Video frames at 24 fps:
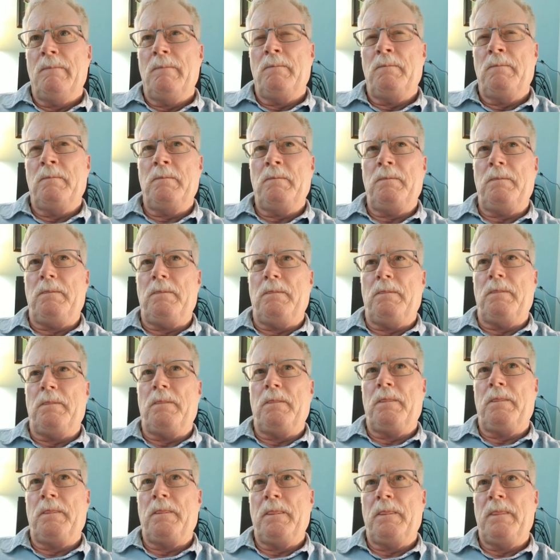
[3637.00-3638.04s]
Hmm.
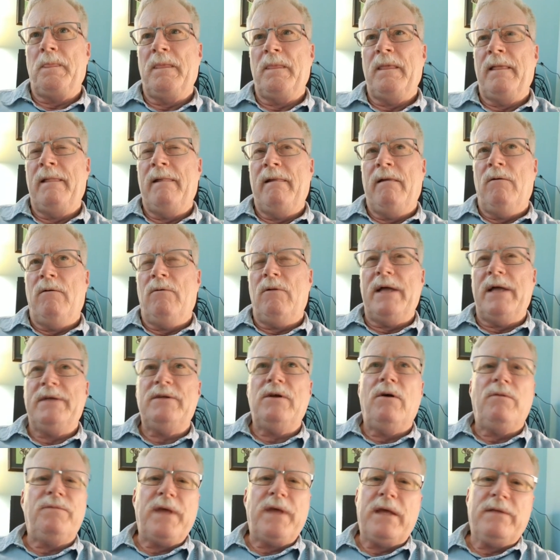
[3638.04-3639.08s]
Well, I
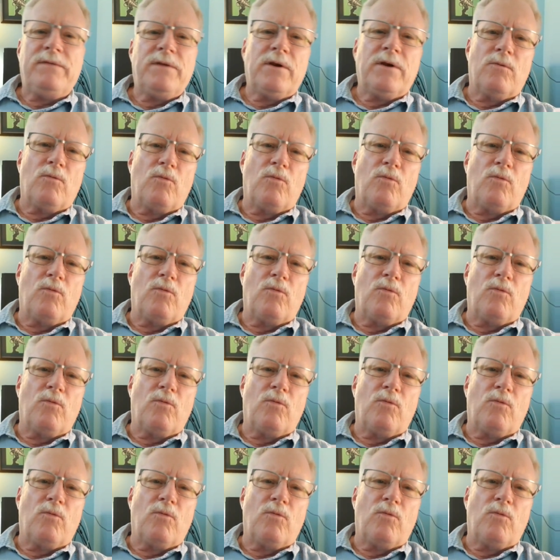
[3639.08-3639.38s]
don't think they're